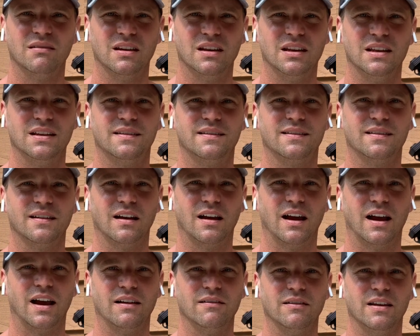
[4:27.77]

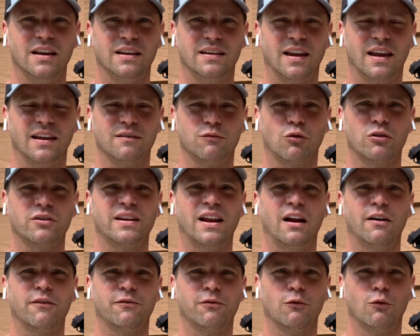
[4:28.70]
It has worked
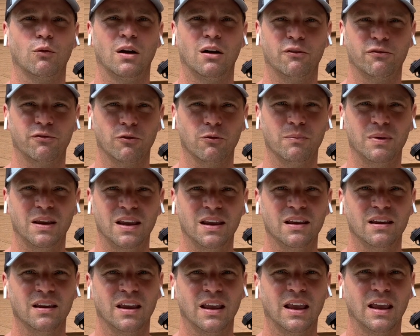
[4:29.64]
out well for me.